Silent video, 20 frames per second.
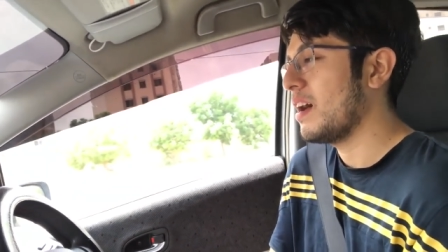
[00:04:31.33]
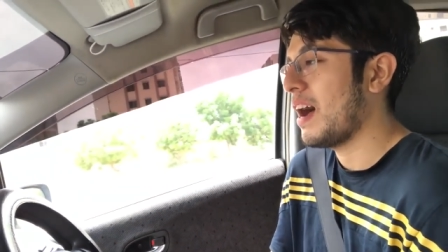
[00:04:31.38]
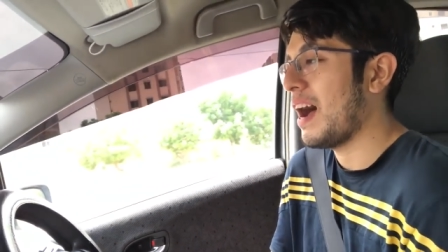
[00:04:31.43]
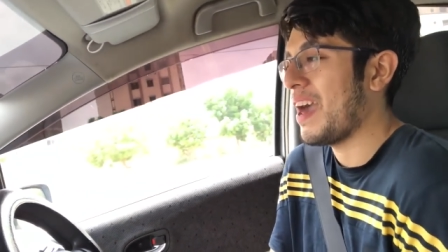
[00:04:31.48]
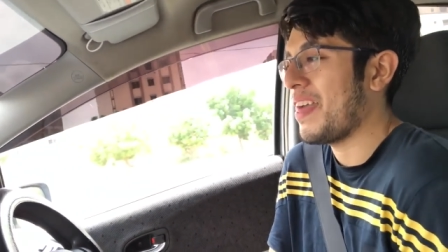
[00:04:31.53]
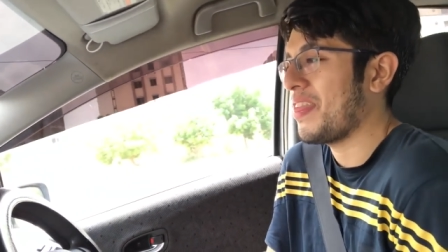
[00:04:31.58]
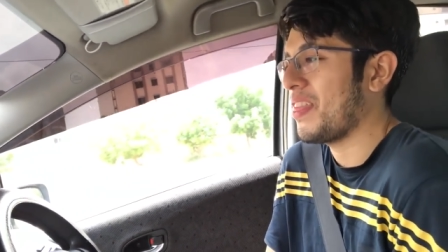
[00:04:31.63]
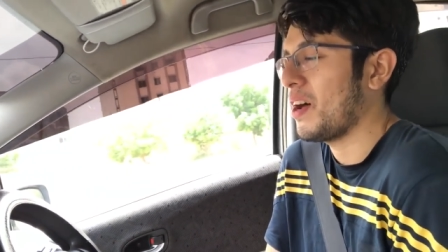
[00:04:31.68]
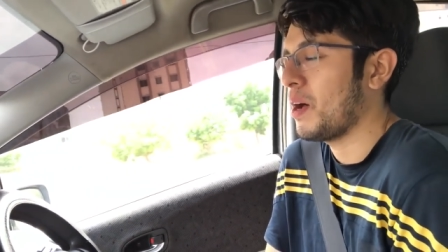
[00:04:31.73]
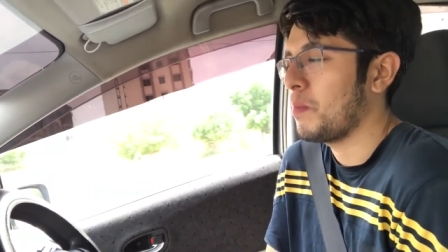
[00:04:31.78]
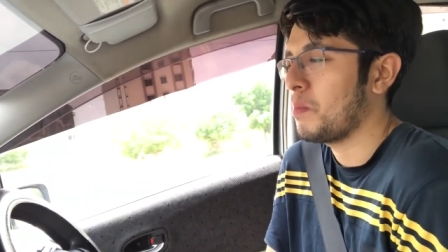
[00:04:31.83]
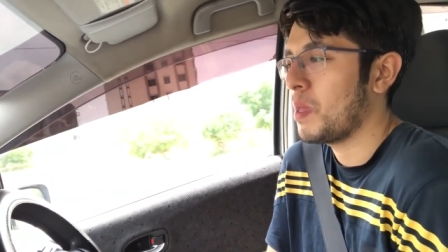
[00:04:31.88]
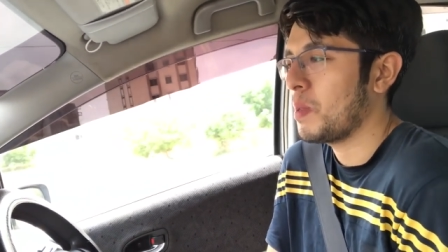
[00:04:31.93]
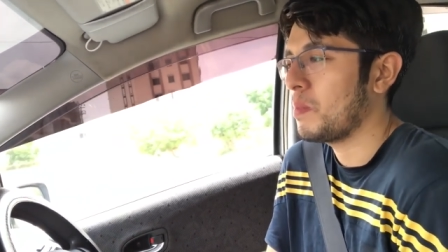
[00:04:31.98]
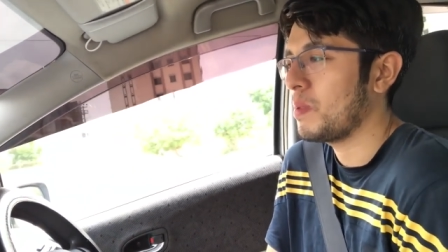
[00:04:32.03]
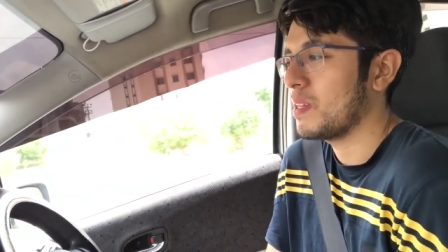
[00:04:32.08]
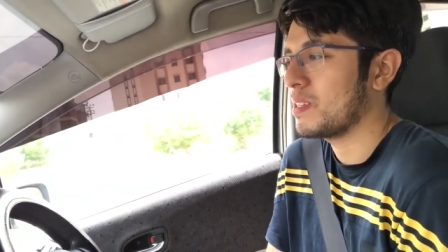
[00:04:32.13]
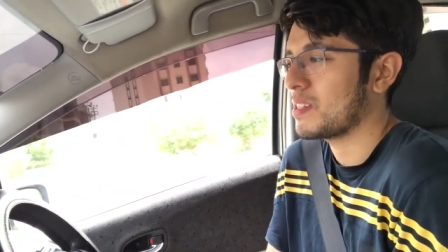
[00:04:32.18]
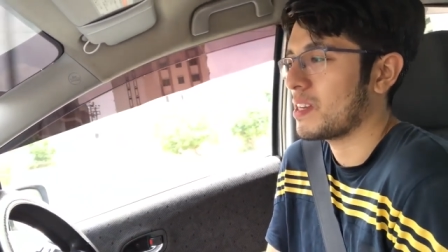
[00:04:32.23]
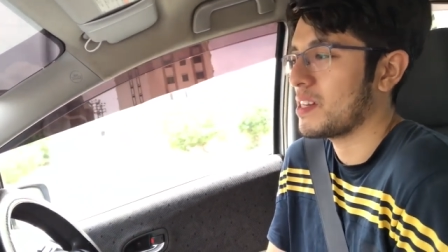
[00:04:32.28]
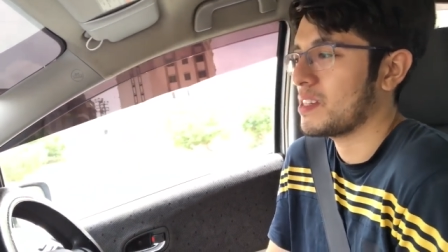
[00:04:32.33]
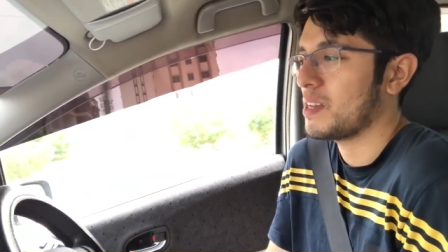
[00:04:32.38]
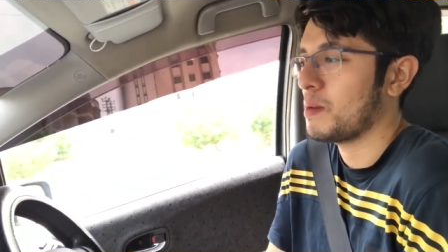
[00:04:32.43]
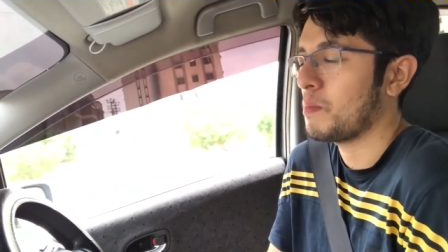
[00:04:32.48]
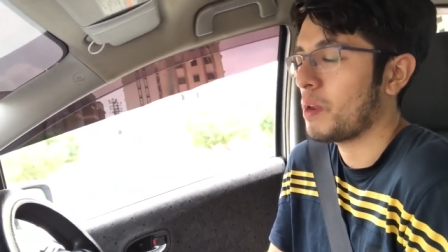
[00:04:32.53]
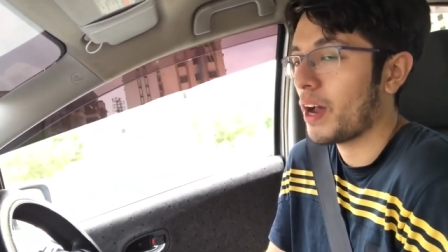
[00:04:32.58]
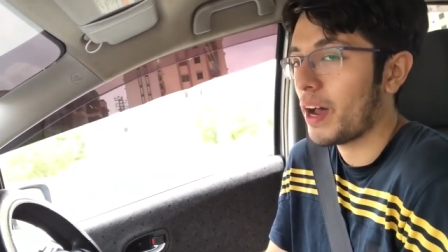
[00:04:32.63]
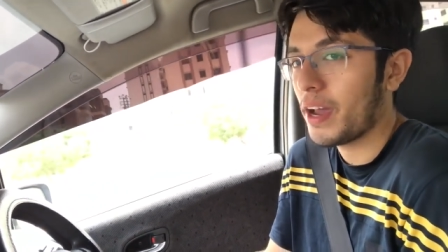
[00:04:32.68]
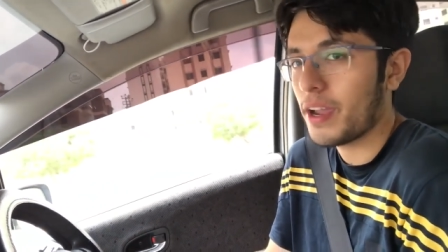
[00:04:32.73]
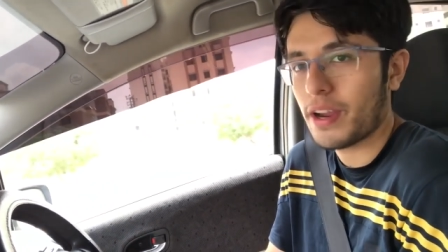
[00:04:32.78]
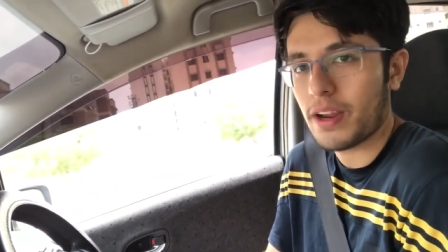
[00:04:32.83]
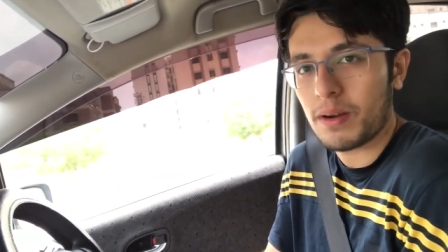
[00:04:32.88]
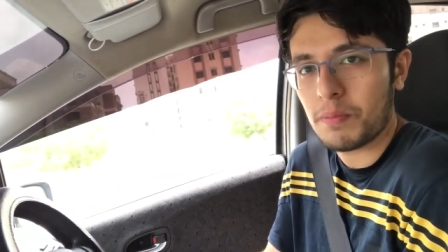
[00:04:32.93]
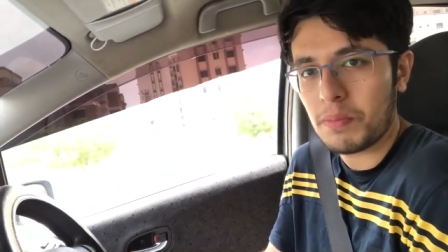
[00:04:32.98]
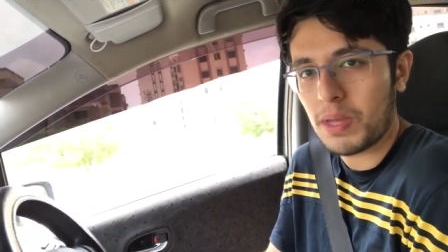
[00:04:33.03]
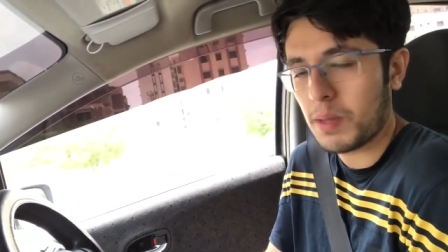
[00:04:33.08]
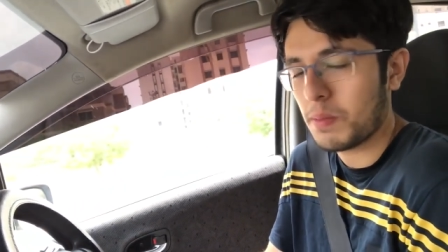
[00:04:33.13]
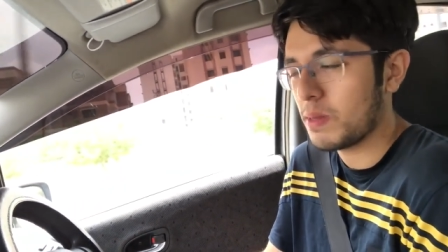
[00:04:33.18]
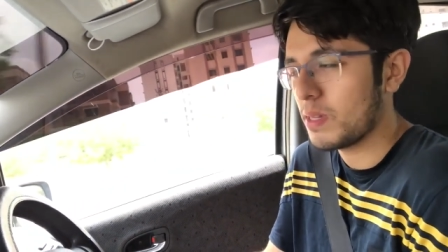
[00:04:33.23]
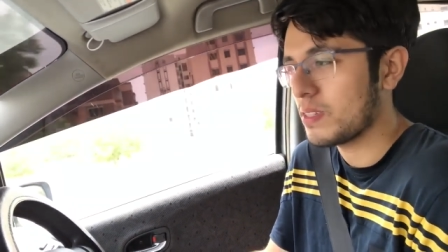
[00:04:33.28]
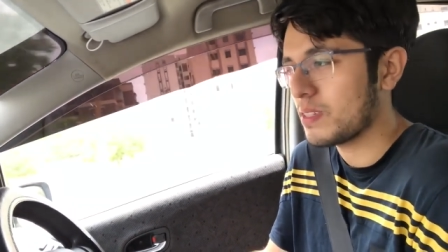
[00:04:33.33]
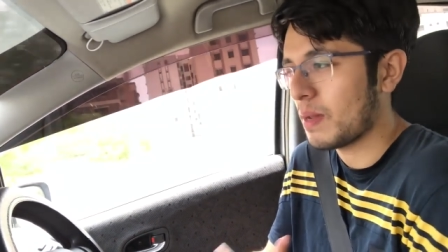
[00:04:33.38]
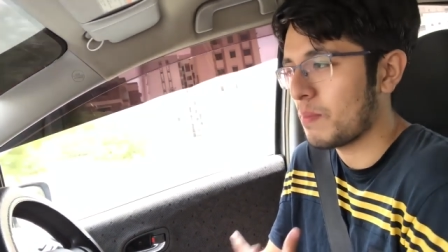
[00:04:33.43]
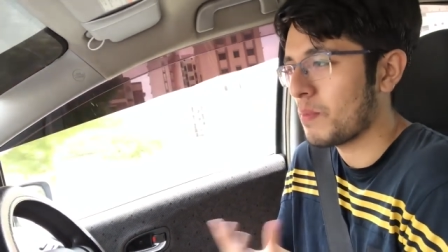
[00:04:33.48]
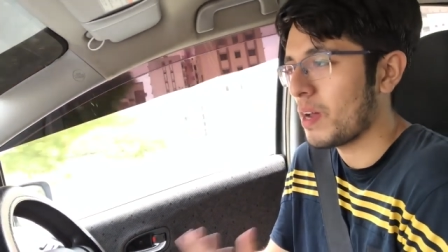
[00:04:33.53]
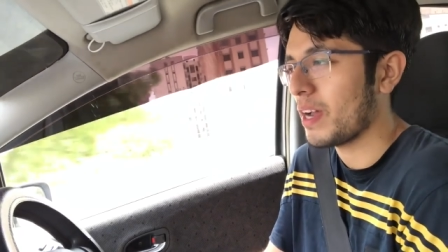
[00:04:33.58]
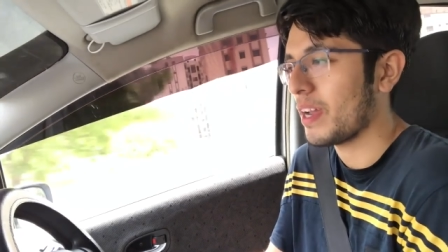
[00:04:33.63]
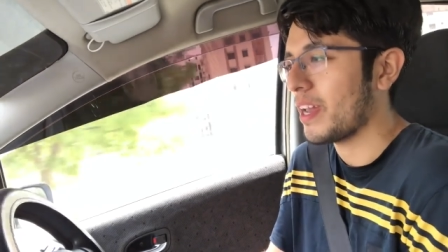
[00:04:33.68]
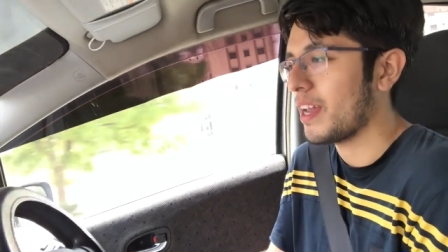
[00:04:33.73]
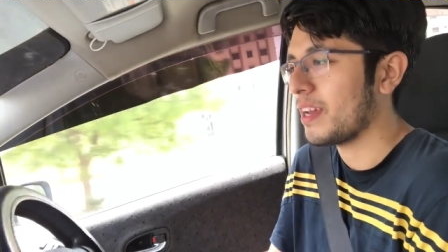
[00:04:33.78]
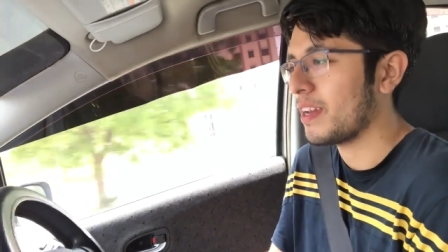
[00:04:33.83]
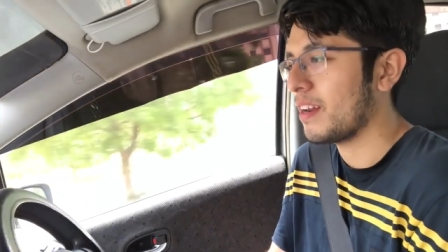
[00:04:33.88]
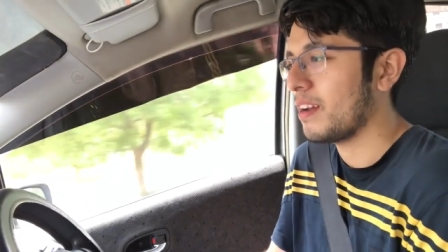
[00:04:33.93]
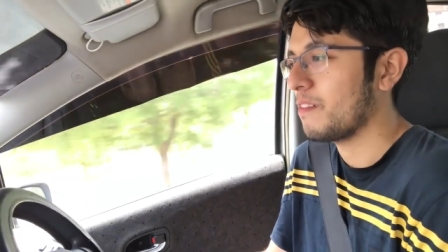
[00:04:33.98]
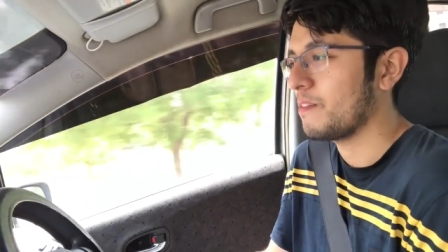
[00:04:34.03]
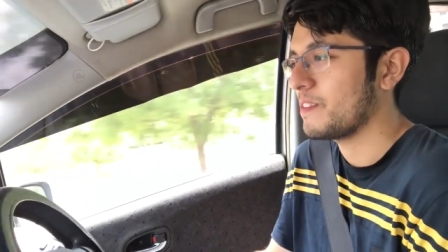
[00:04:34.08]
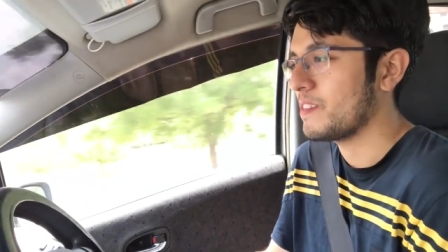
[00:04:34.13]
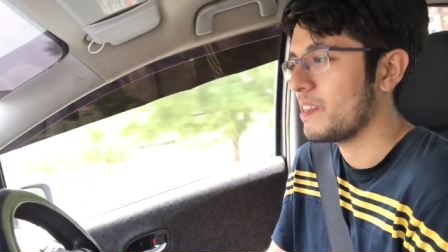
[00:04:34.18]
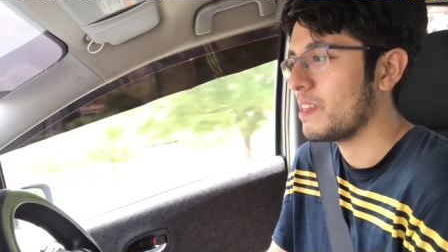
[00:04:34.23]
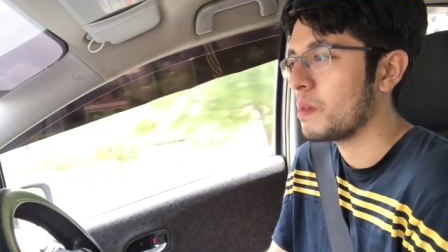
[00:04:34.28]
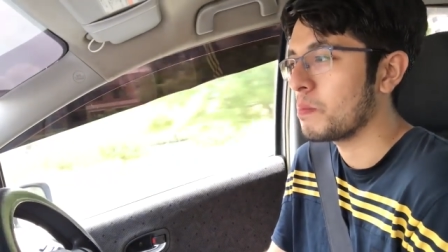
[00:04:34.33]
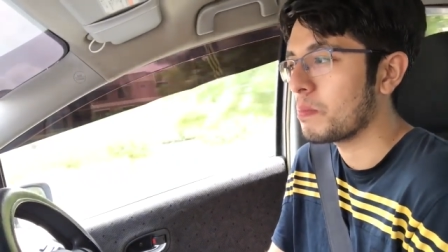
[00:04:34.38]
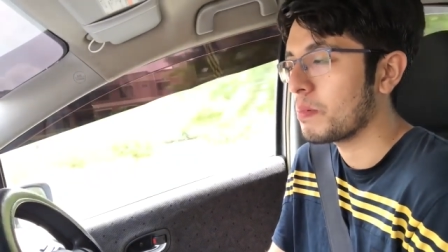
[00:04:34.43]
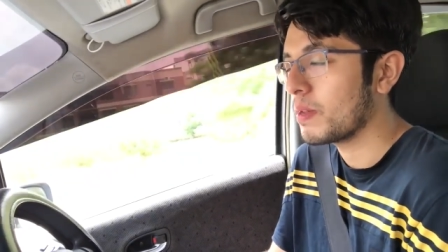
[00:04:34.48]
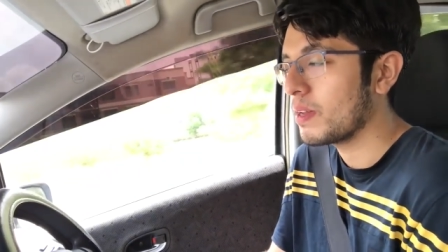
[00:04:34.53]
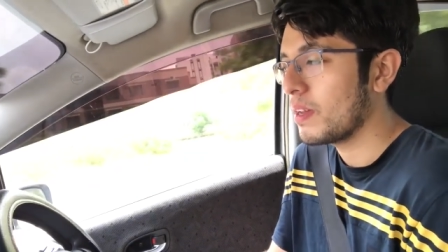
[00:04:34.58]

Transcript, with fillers: I thought maybe it's because I'm tired, maybe it's I'm not getting enough sleep.